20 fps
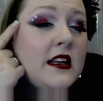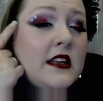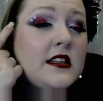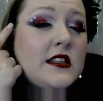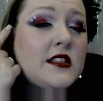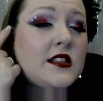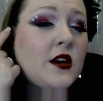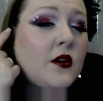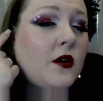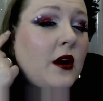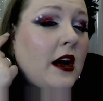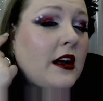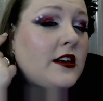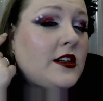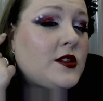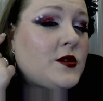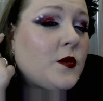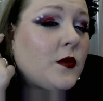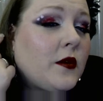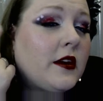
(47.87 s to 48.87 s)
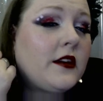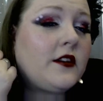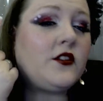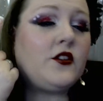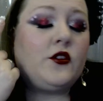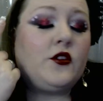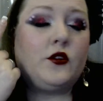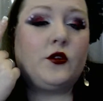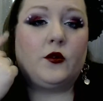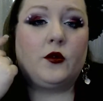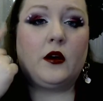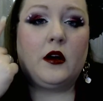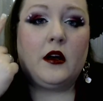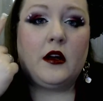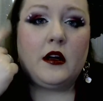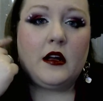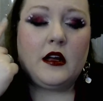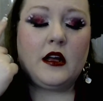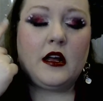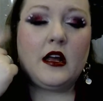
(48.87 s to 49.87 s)
So I just wanted to
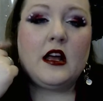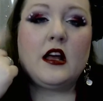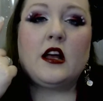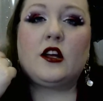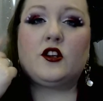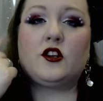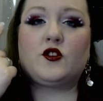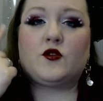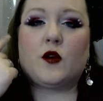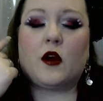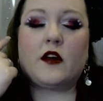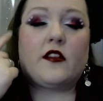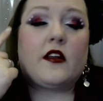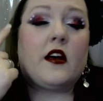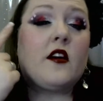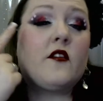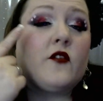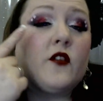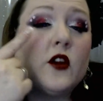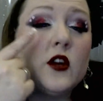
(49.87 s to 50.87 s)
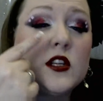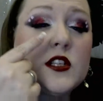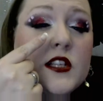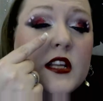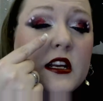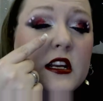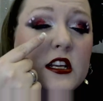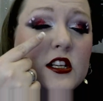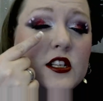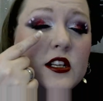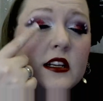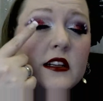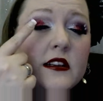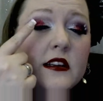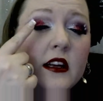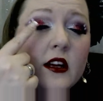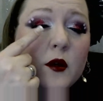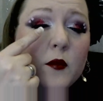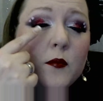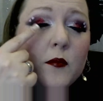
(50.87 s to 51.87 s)
try that first, and as you can
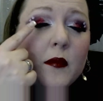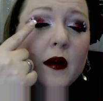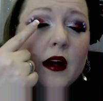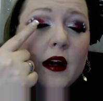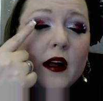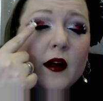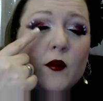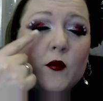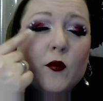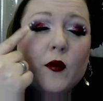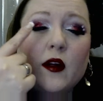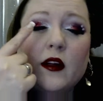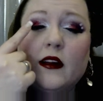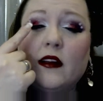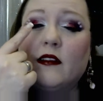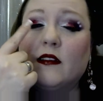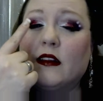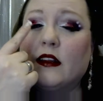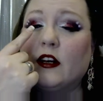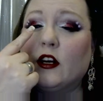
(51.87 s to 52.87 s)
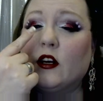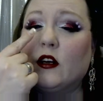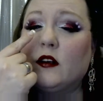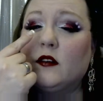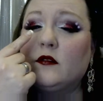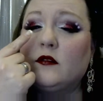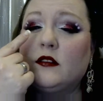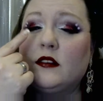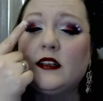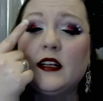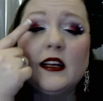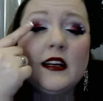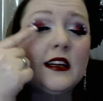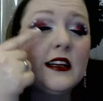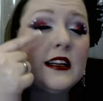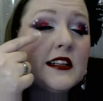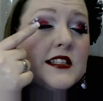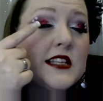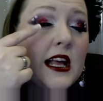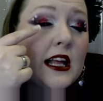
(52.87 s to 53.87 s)
tell, my red glitter
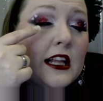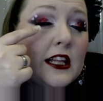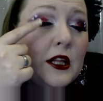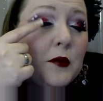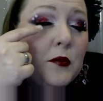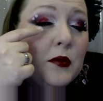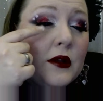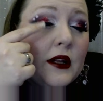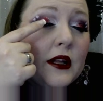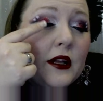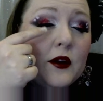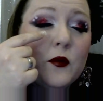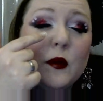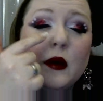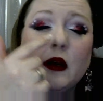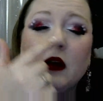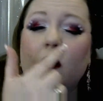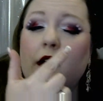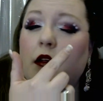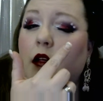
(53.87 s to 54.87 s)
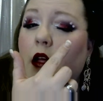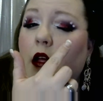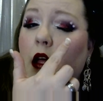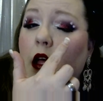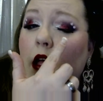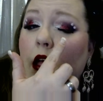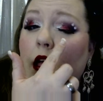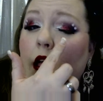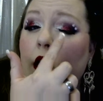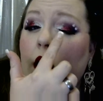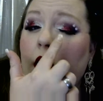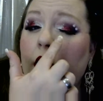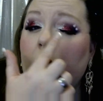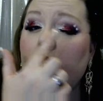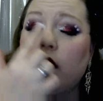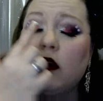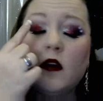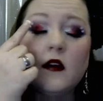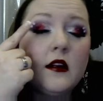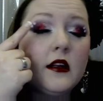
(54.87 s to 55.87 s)
didn't exactly blend well,
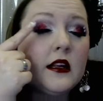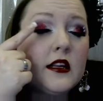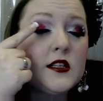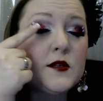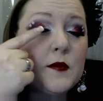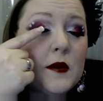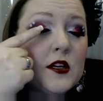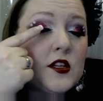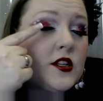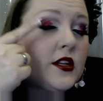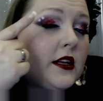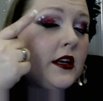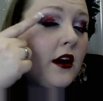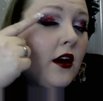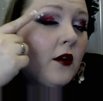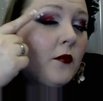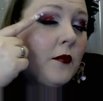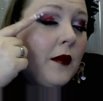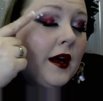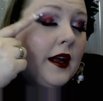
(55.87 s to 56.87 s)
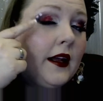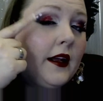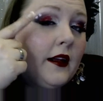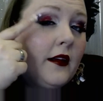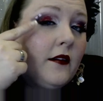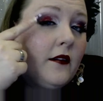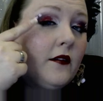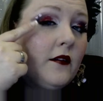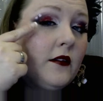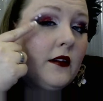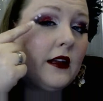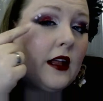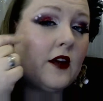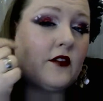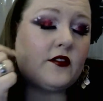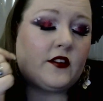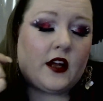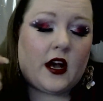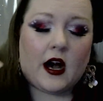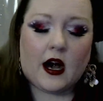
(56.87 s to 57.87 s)
especially on my
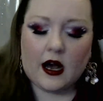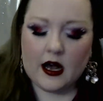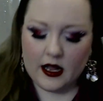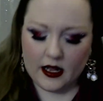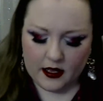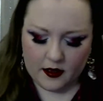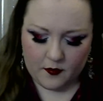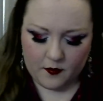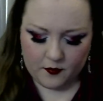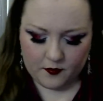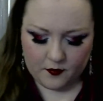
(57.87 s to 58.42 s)
left eye.